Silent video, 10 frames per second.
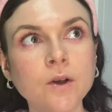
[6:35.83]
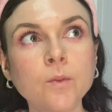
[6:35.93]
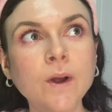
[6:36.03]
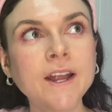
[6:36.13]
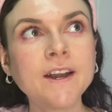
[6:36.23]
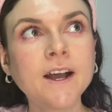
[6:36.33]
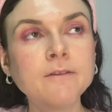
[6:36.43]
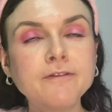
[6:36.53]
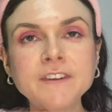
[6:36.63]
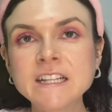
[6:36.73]
when
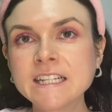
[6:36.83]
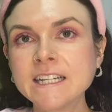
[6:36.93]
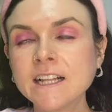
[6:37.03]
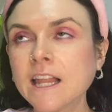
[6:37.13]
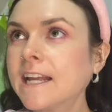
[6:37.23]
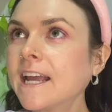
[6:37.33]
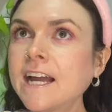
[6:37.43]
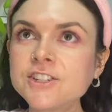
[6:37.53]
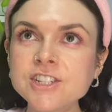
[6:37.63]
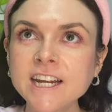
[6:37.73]
I'm feeling like
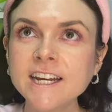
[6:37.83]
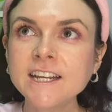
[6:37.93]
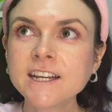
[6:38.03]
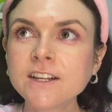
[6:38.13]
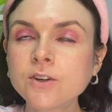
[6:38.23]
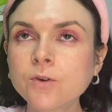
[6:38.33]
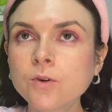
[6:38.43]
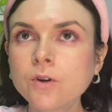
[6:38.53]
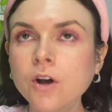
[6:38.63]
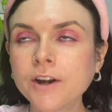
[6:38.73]
agitated
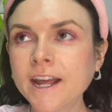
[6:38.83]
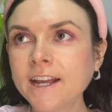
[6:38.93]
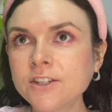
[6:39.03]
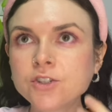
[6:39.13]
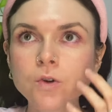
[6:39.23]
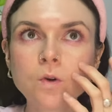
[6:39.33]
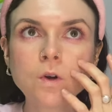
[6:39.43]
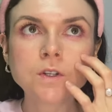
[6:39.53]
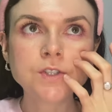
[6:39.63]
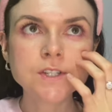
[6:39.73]
or on edge
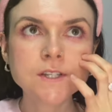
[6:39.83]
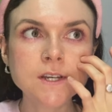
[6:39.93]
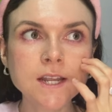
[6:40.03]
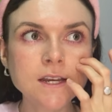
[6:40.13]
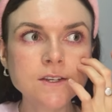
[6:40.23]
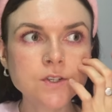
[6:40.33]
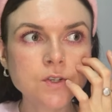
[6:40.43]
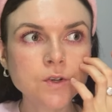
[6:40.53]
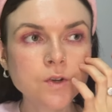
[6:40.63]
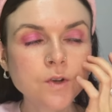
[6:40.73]
or just need
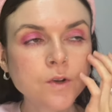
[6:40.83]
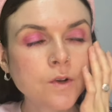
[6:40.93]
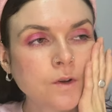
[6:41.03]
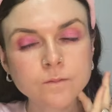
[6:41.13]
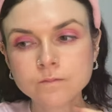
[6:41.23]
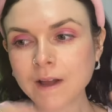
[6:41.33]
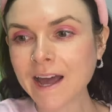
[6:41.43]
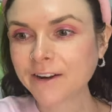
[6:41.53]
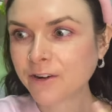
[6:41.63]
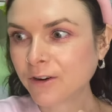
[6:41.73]
to, I
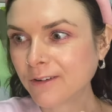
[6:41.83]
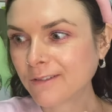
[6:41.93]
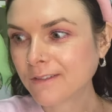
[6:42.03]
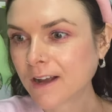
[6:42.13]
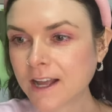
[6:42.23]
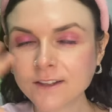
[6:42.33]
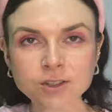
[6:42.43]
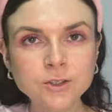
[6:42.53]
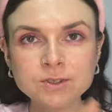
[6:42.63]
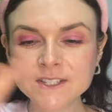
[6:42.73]
don't know. I,
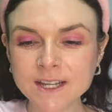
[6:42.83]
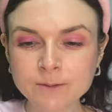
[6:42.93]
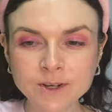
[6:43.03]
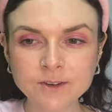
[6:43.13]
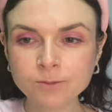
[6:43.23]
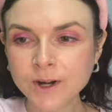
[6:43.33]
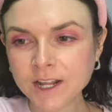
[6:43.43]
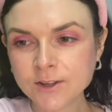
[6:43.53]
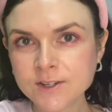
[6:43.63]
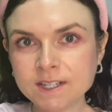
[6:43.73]
you'll see when when I
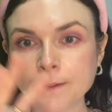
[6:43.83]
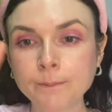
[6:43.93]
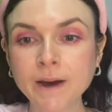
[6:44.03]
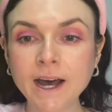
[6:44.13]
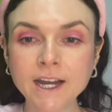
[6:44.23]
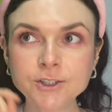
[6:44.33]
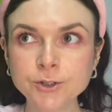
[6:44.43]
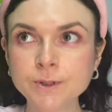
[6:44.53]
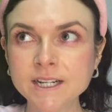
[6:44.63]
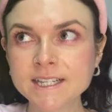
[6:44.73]
use them, but I
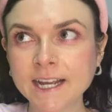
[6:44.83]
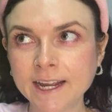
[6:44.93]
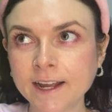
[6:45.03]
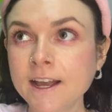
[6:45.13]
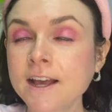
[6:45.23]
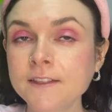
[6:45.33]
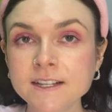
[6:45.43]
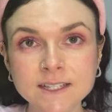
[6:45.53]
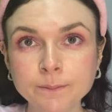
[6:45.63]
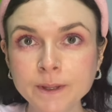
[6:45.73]
do want to say
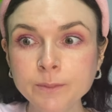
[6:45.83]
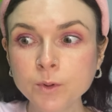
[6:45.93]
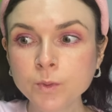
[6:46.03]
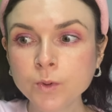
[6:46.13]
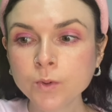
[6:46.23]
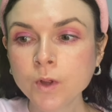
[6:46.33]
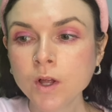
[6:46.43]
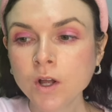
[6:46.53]
that some people will,